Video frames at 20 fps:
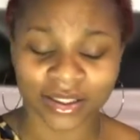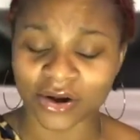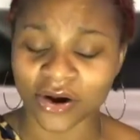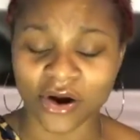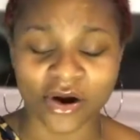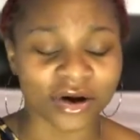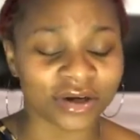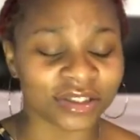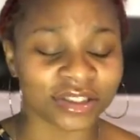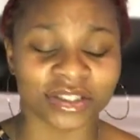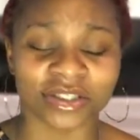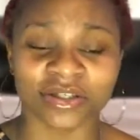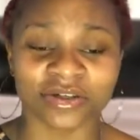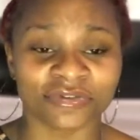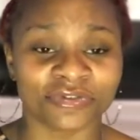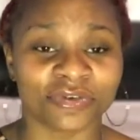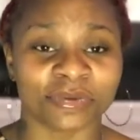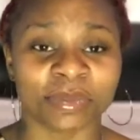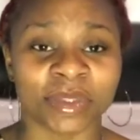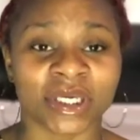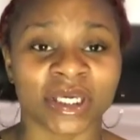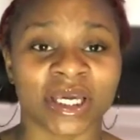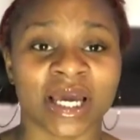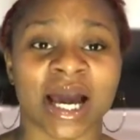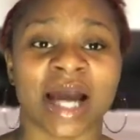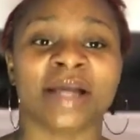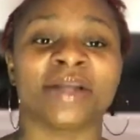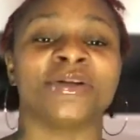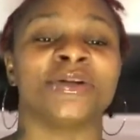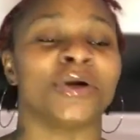aren't good for me.
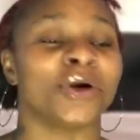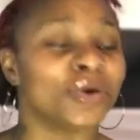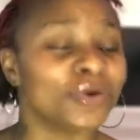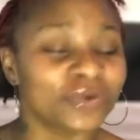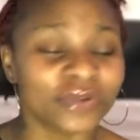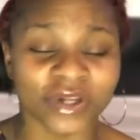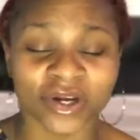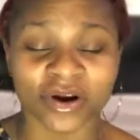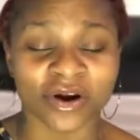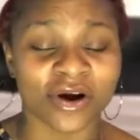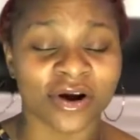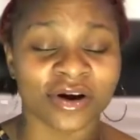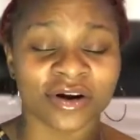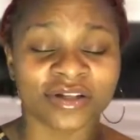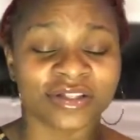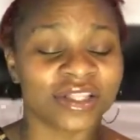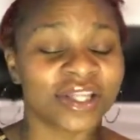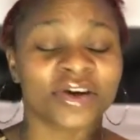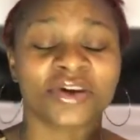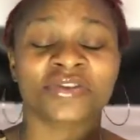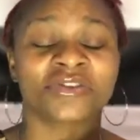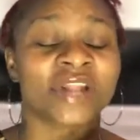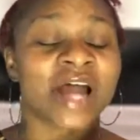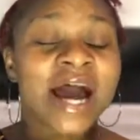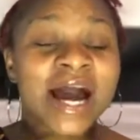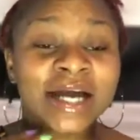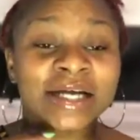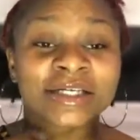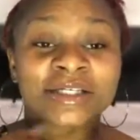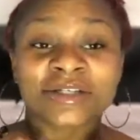I know they're
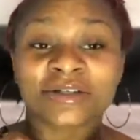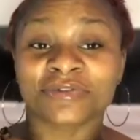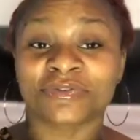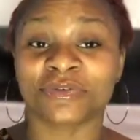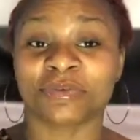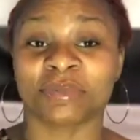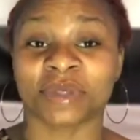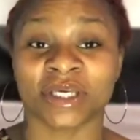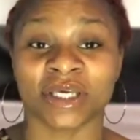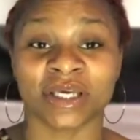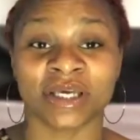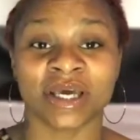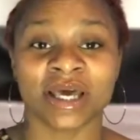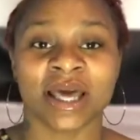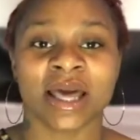not good for me,